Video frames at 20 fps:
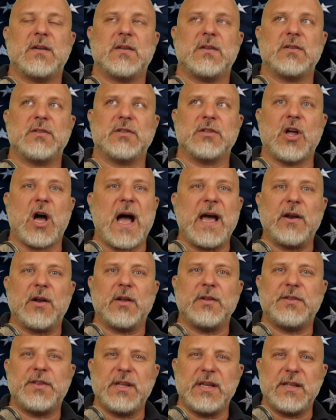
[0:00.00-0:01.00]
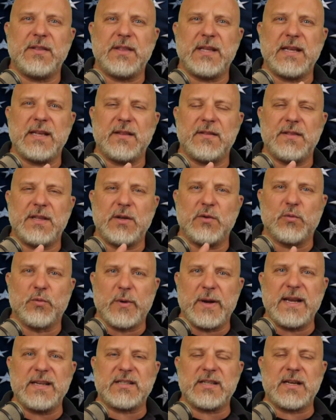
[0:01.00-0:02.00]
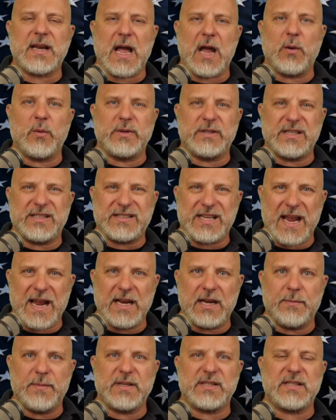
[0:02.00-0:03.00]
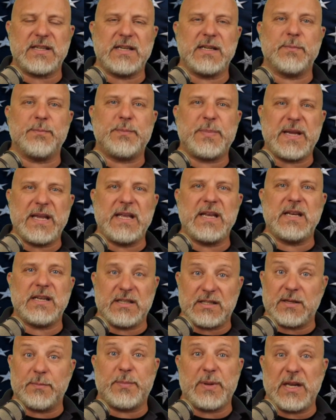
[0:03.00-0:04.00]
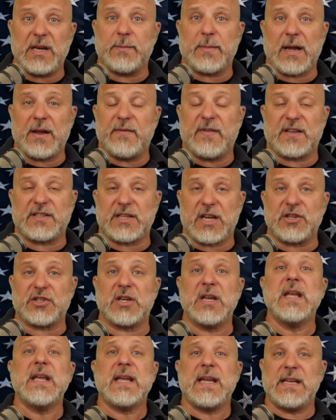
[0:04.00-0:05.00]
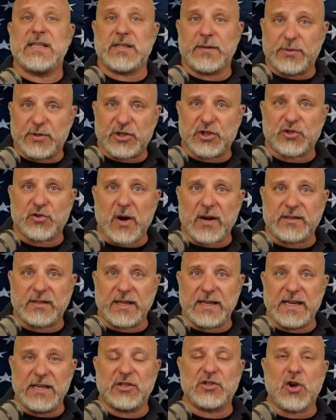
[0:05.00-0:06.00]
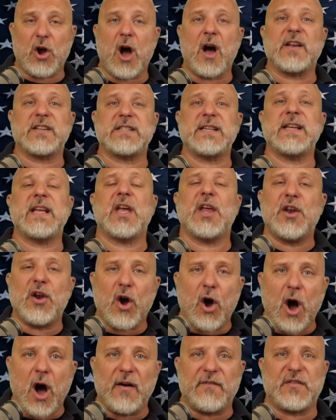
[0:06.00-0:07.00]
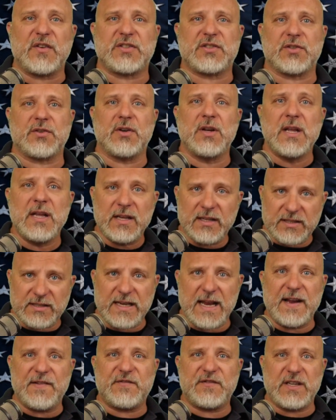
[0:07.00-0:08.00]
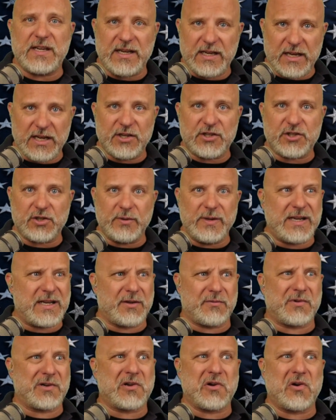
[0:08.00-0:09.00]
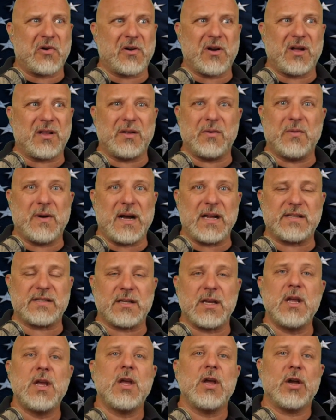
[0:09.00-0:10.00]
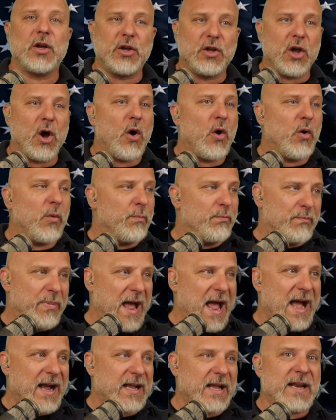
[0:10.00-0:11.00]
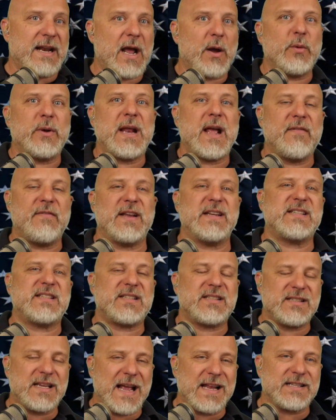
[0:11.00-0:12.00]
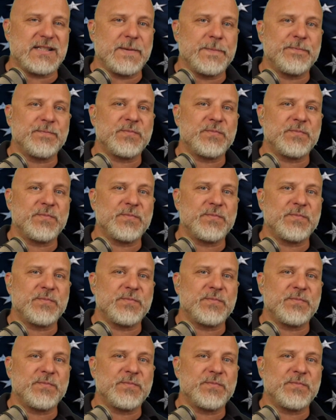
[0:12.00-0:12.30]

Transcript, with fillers: reason I would detain him is he's impeding my investigation. He's obstructing. He's causing an officer safety issue. He can record all he wants. Go back. And I would have a set